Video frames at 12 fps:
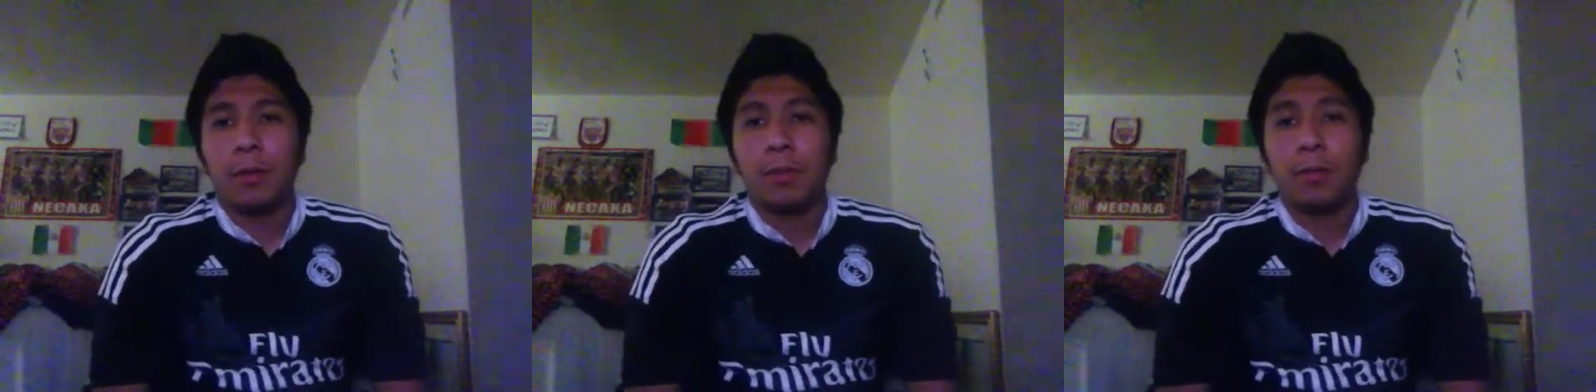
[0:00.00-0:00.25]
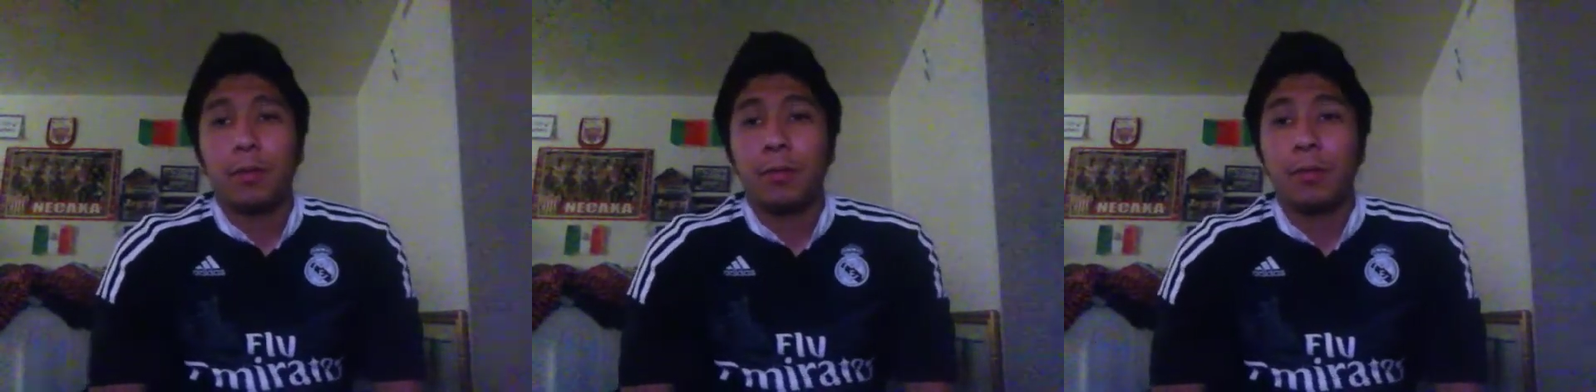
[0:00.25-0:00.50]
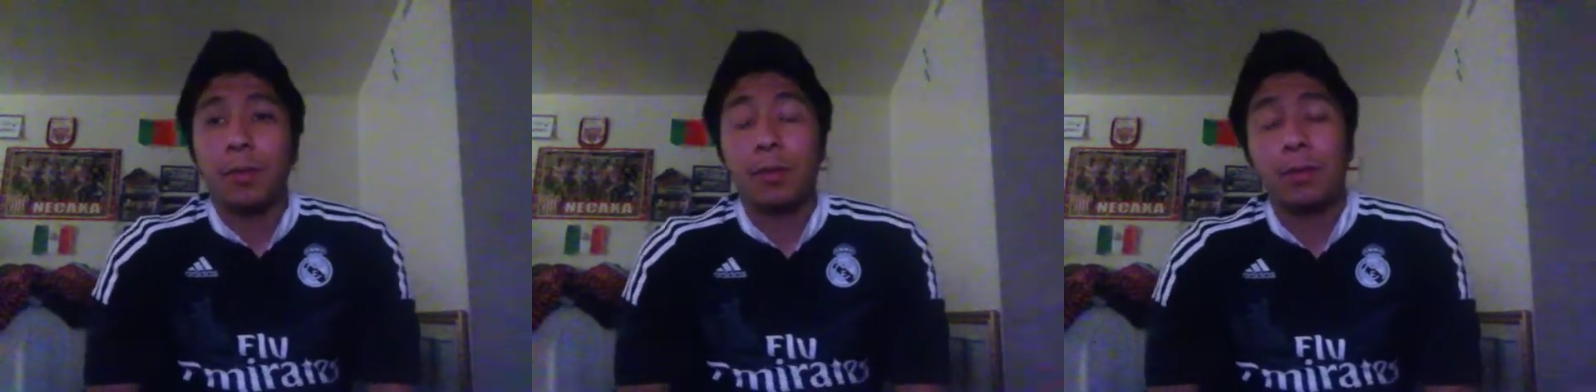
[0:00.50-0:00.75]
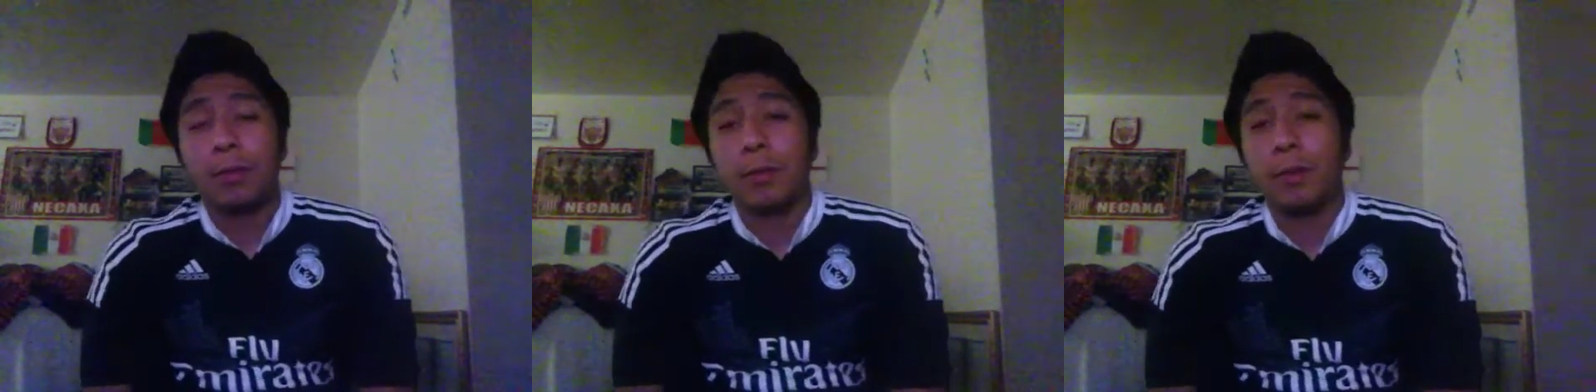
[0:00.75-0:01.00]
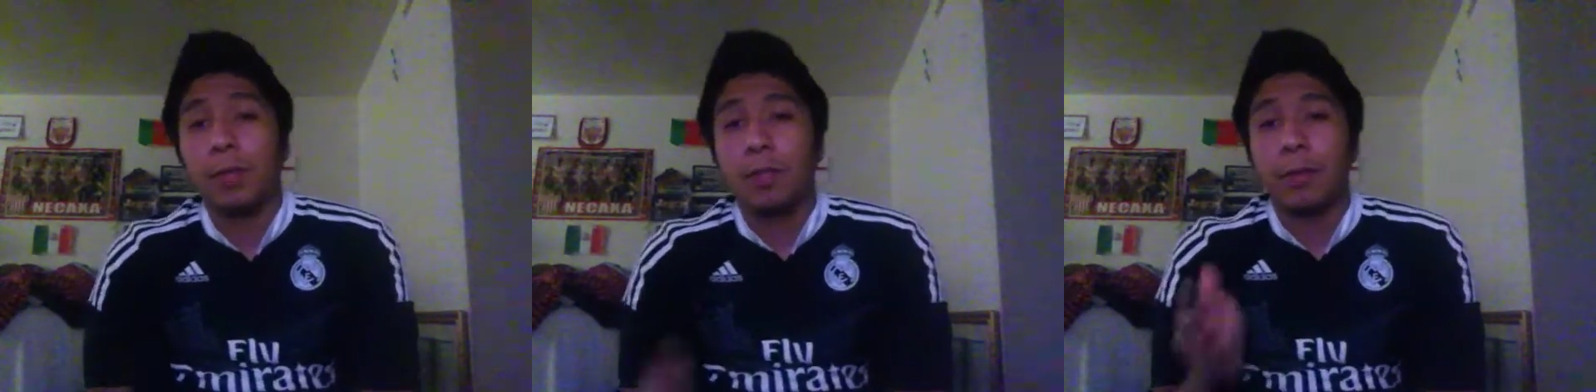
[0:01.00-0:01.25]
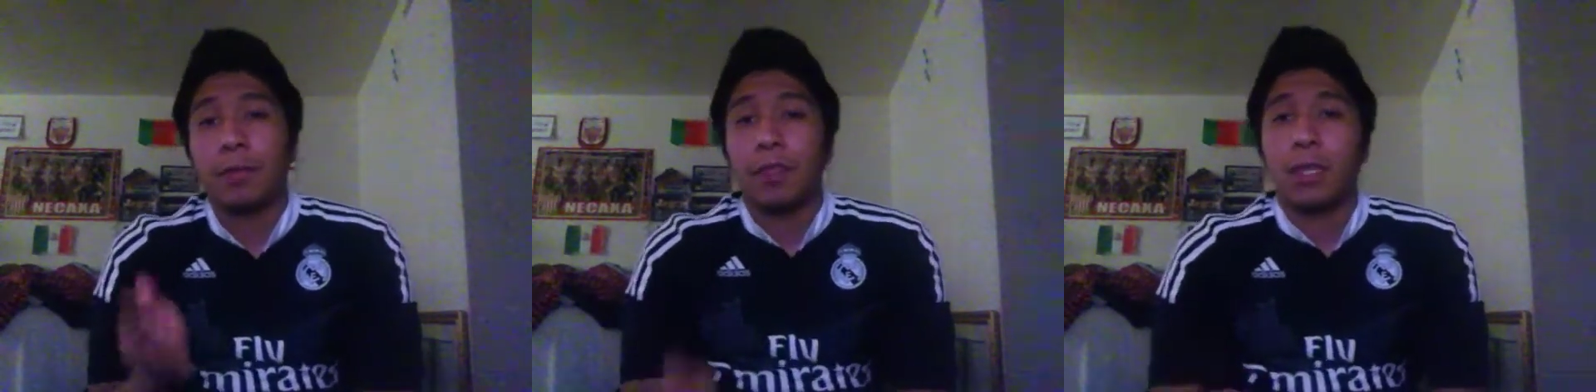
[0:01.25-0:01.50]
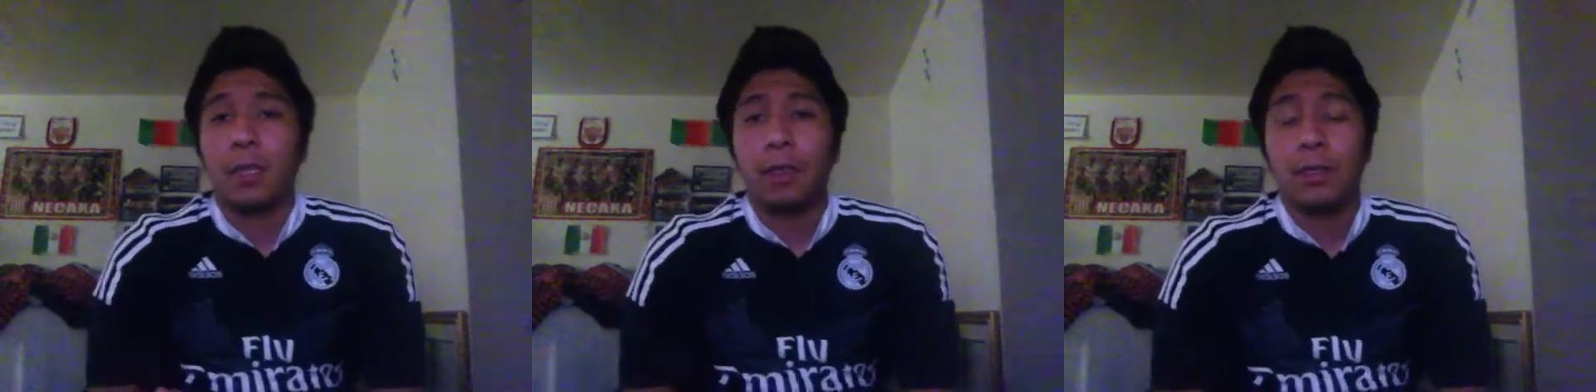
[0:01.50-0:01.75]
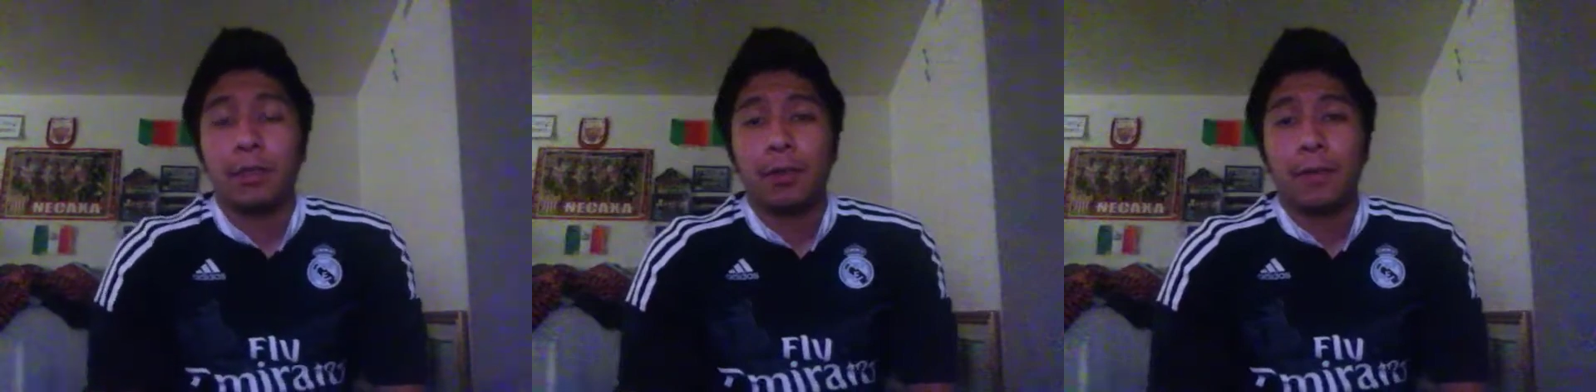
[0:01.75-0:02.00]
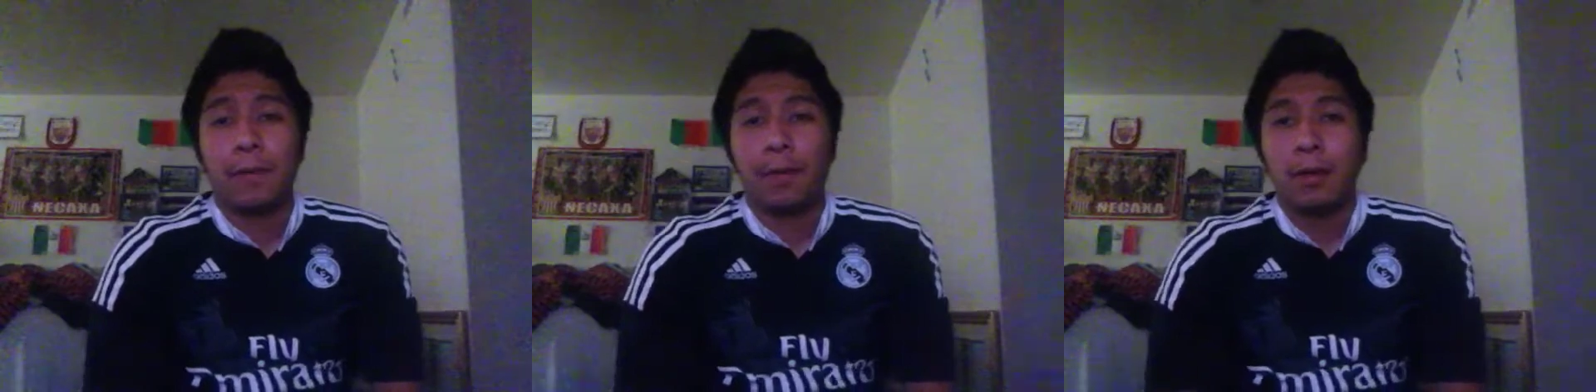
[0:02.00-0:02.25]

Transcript: It was a it was a really tough challenge.